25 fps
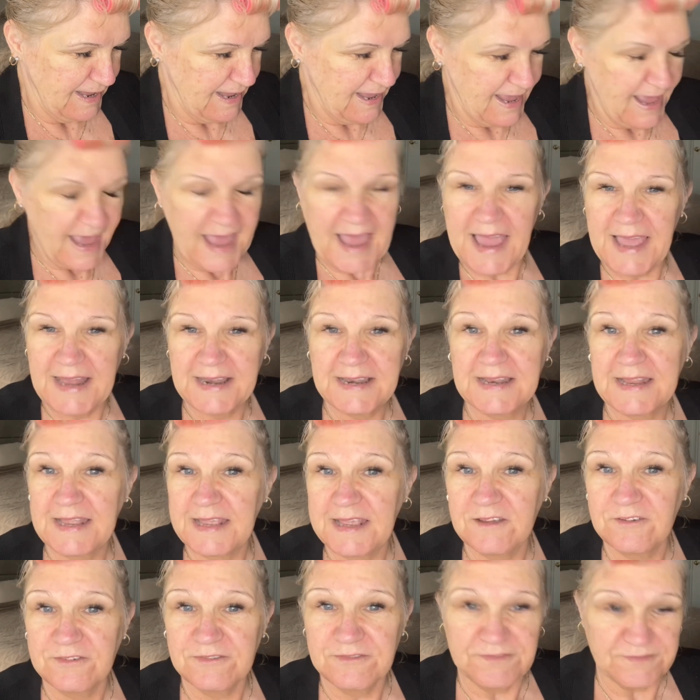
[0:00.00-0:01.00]
and
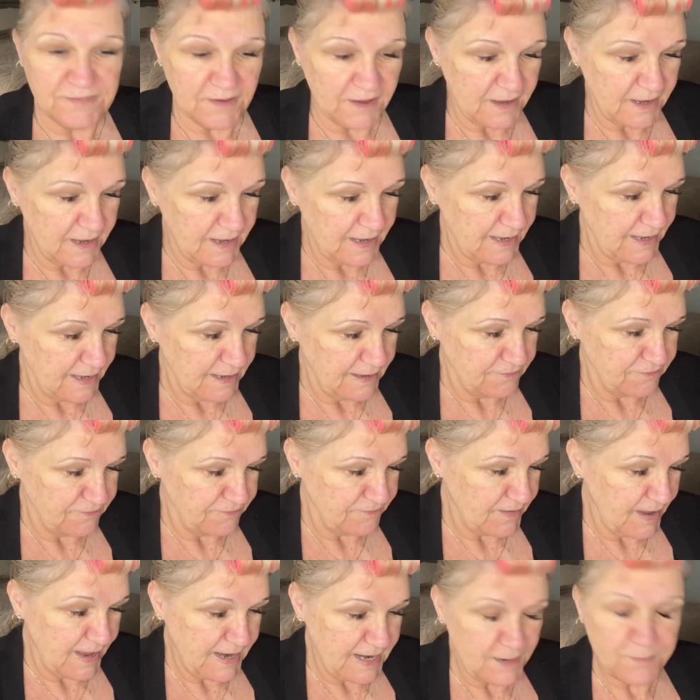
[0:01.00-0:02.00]
if uh, if
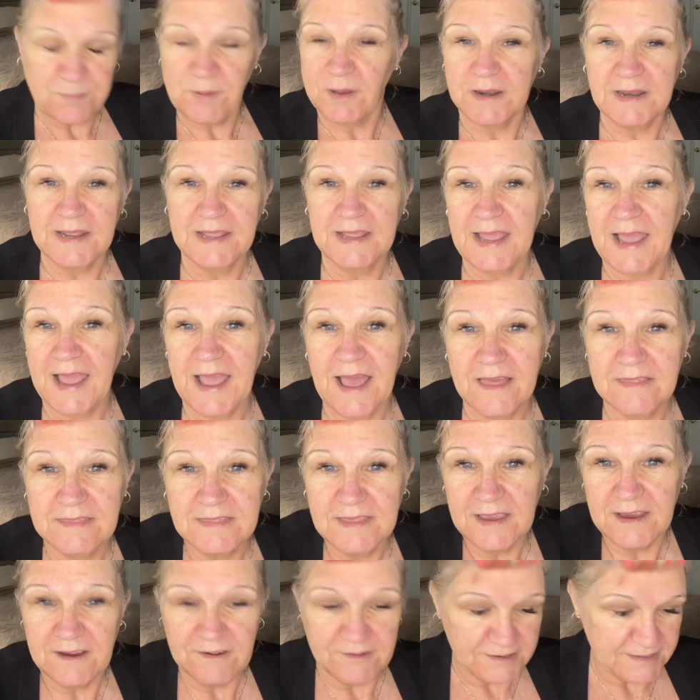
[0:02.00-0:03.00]
anybody out
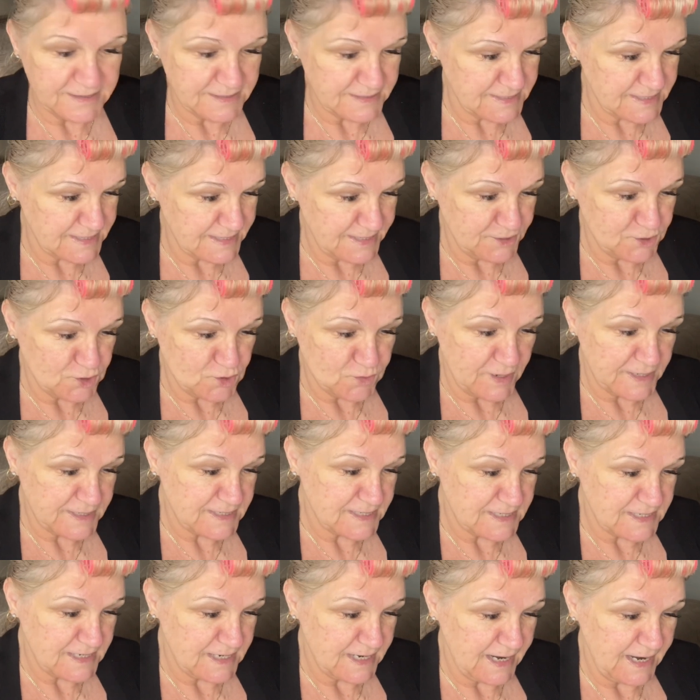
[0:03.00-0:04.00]
there is
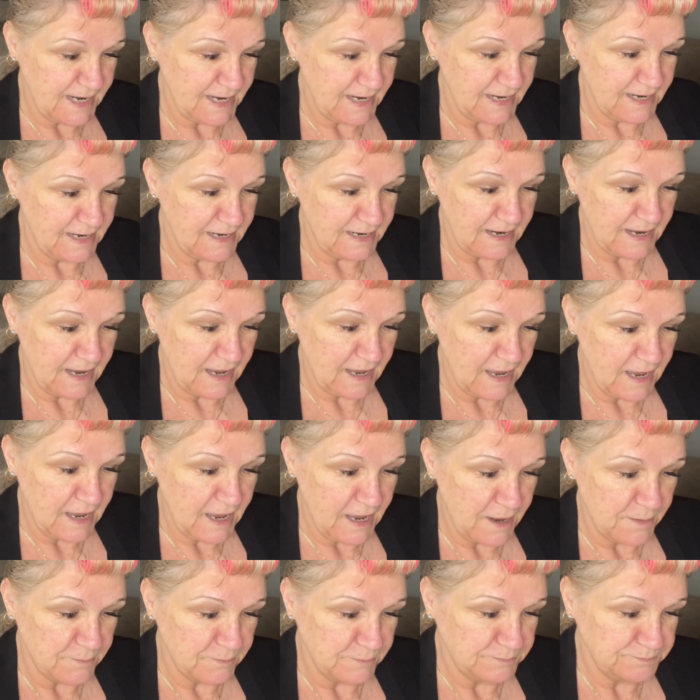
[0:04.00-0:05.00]
interested in
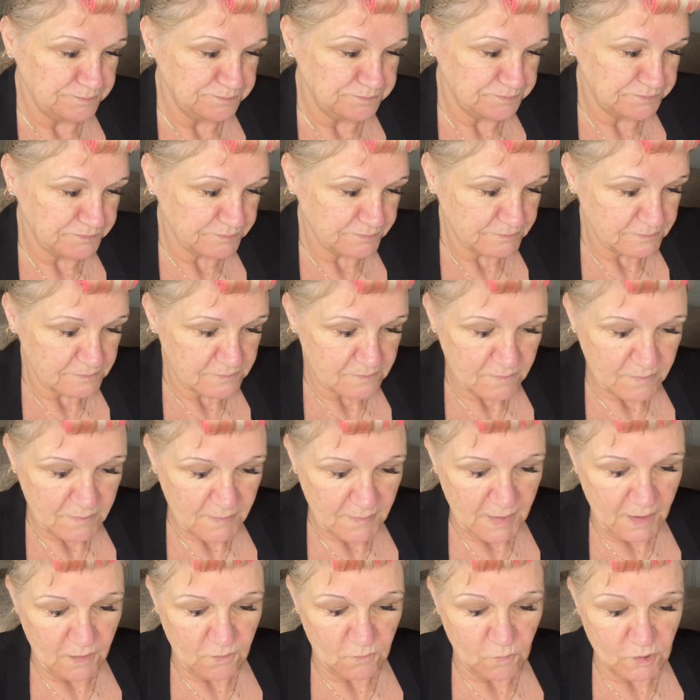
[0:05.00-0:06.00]
um,
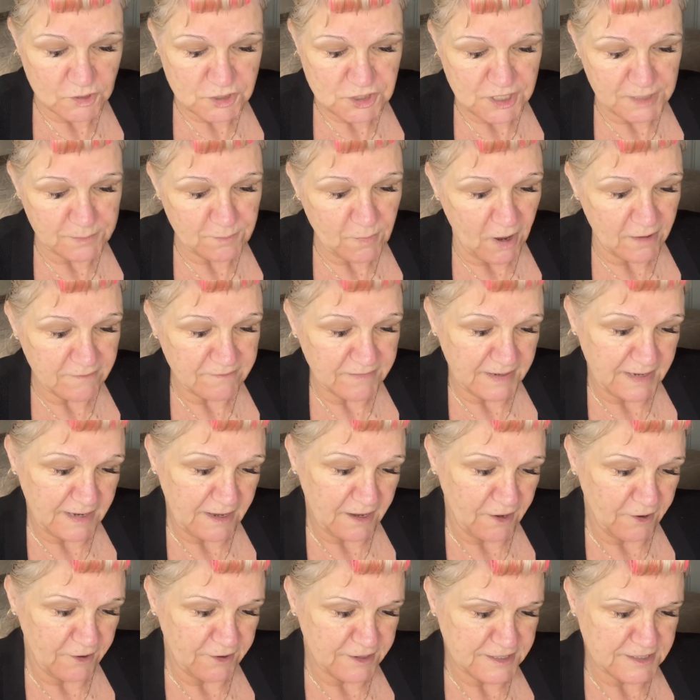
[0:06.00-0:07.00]
watching my
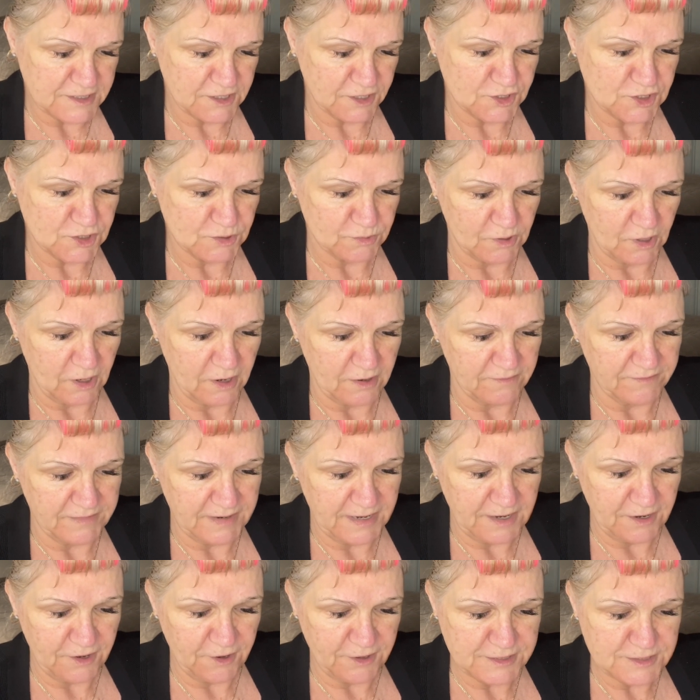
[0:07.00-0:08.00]
videos, I do a lot of
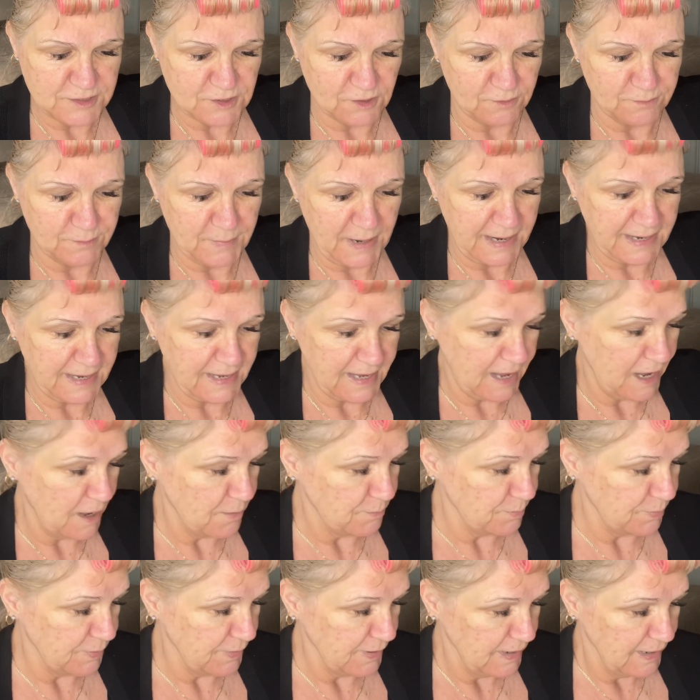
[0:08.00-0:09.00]
videos on
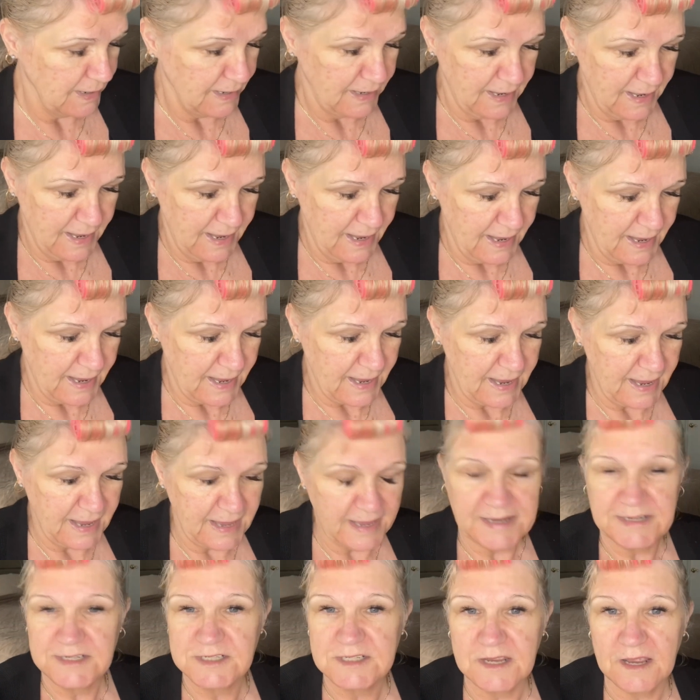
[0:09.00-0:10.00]
makeup
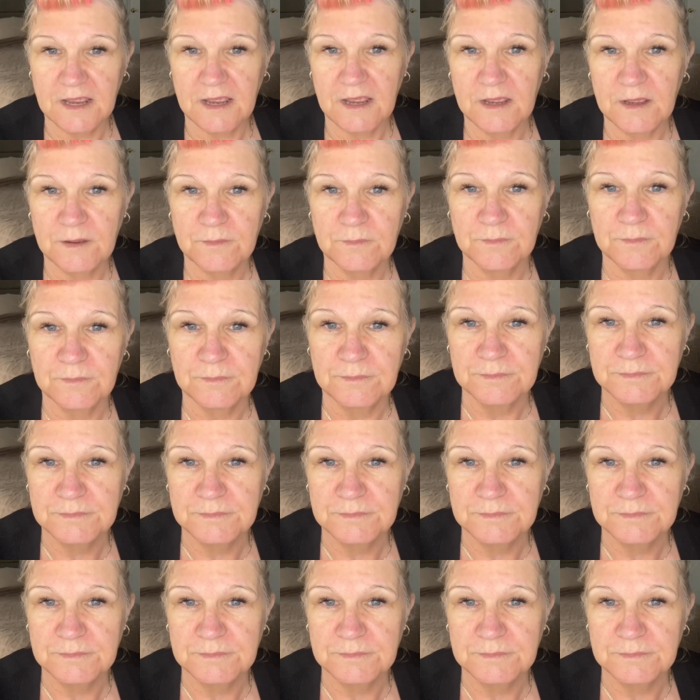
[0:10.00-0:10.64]
and um,